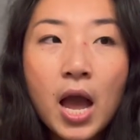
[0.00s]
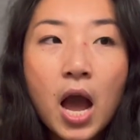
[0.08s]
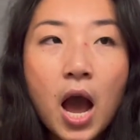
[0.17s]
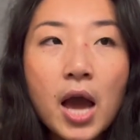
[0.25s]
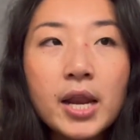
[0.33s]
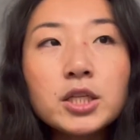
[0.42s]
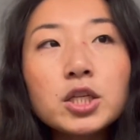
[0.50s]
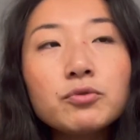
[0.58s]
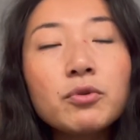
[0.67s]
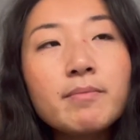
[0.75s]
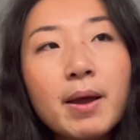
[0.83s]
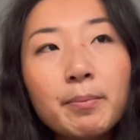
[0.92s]
And I just
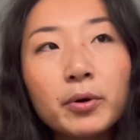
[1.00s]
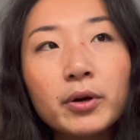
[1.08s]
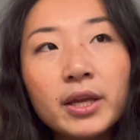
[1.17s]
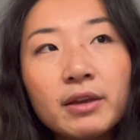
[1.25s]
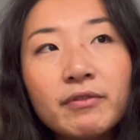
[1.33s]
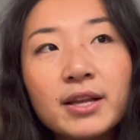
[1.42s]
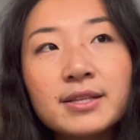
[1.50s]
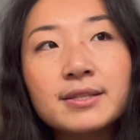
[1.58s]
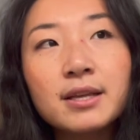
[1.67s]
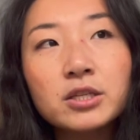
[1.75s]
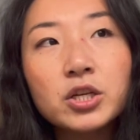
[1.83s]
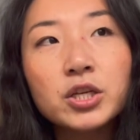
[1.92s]
remember even at
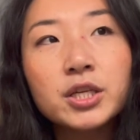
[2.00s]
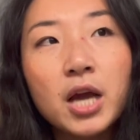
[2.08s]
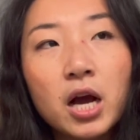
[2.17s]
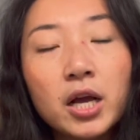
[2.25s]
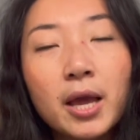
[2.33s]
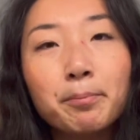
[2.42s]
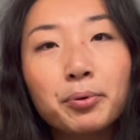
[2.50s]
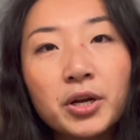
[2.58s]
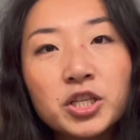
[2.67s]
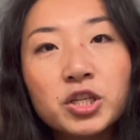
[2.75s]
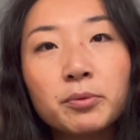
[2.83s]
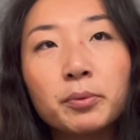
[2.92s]
such a young
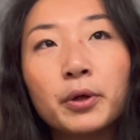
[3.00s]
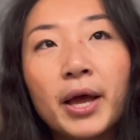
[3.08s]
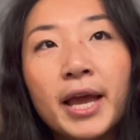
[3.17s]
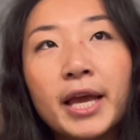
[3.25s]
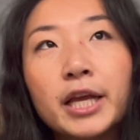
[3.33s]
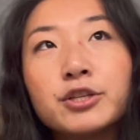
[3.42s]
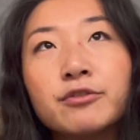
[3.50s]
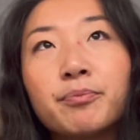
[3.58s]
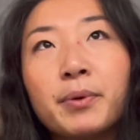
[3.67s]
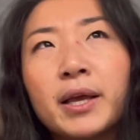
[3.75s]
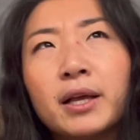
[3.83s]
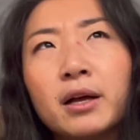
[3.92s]
impressionable age of
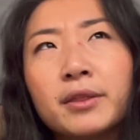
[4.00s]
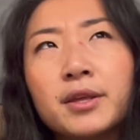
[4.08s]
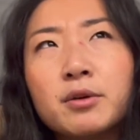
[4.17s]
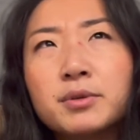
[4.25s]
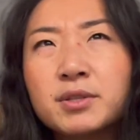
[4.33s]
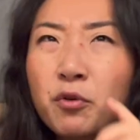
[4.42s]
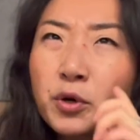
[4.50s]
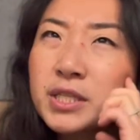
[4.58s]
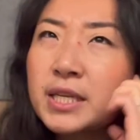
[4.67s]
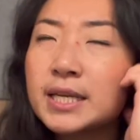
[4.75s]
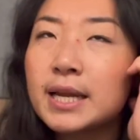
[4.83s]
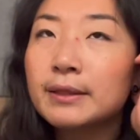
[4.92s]
being I think it was
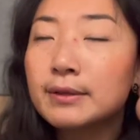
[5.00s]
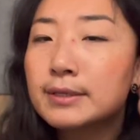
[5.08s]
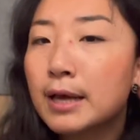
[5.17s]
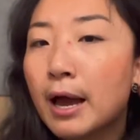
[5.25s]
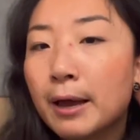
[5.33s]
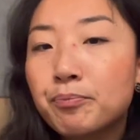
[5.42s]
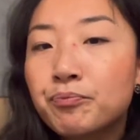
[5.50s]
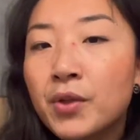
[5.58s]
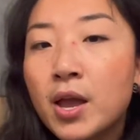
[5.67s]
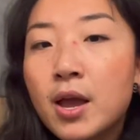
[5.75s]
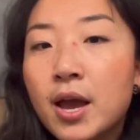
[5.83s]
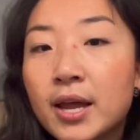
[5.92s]
14 at the time
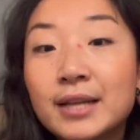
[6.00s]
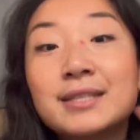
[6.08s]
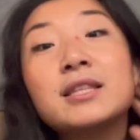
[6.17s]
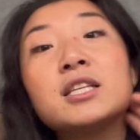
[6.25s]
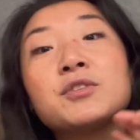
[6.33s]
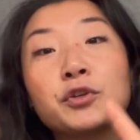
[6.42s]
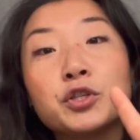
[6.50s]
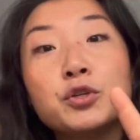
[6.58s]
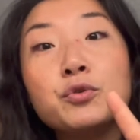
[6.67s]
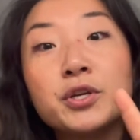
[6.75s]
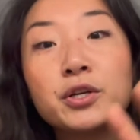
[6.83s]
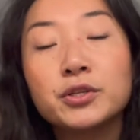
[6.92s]
and I did this for
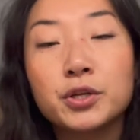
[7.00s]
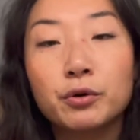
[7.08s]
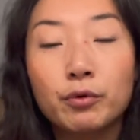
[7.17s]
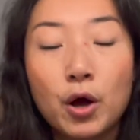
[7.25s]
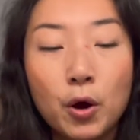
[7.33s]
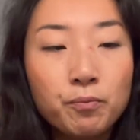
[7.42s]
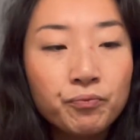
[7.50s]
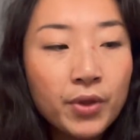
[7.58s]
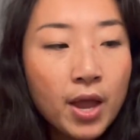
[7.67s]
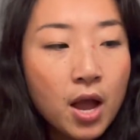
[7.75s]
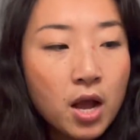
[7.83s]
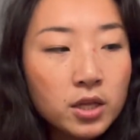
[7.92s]
2 years in a row,
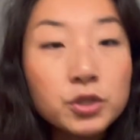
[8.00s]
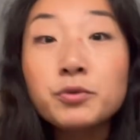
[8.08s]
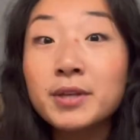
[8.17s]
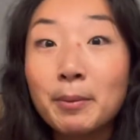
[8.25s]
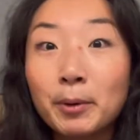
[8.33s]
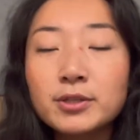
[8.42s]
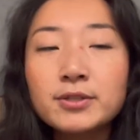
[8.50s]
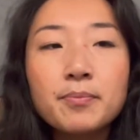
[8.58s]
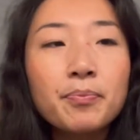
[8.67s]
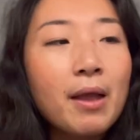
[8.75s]
two summers.